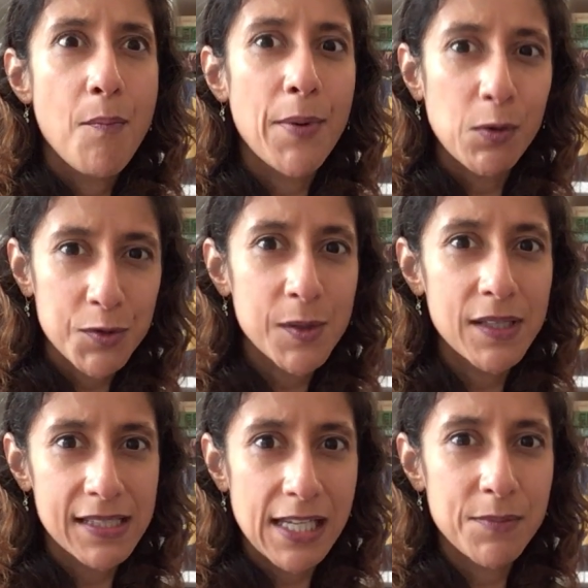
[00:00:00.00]
but also at the
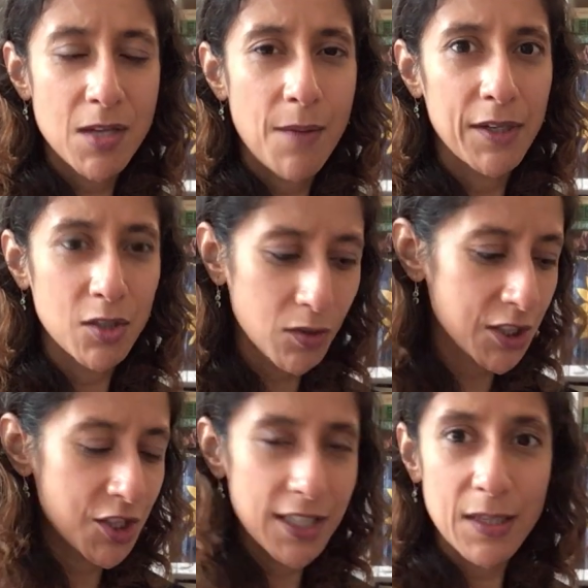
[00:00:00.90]
same time
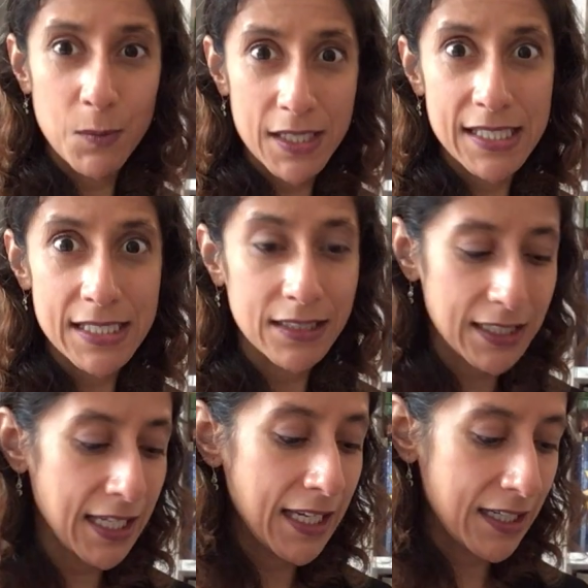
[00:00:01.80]
acknowledging that we are still
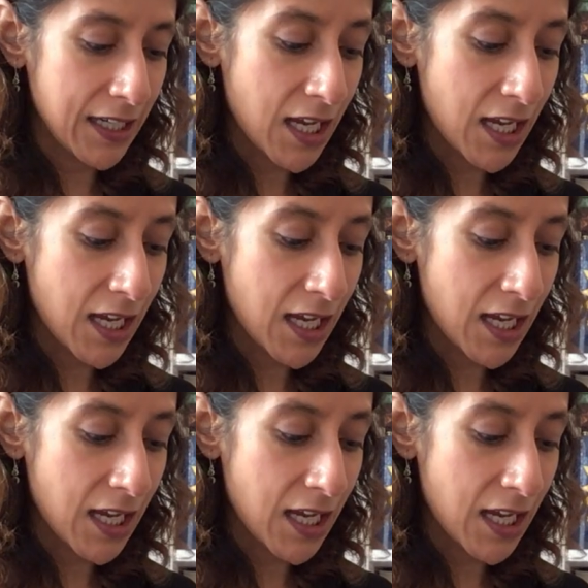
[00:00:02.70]
in an